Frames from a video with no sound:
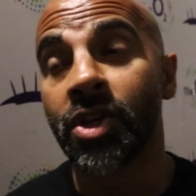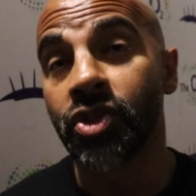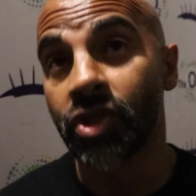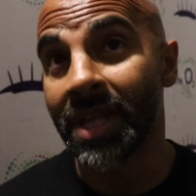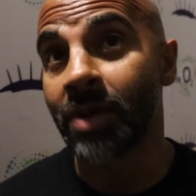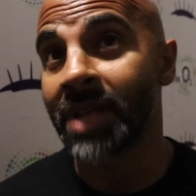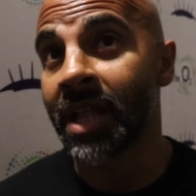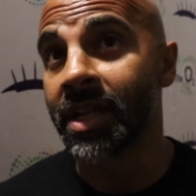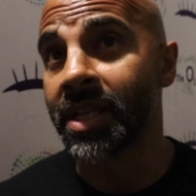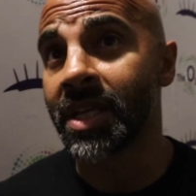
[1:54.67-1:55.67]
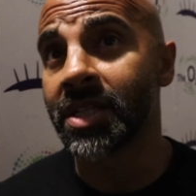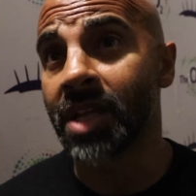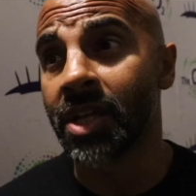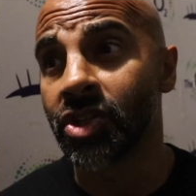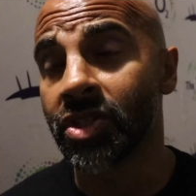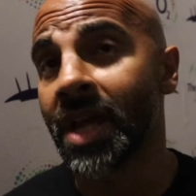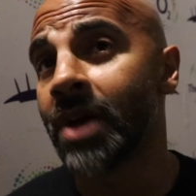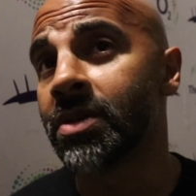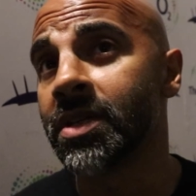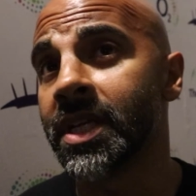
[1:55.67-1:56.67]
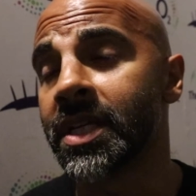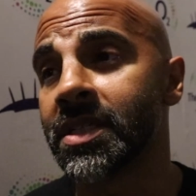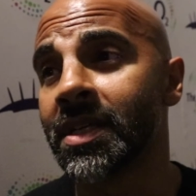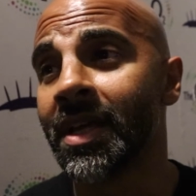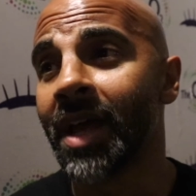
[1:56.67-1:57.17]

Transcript: just how talented he is and just how good he is.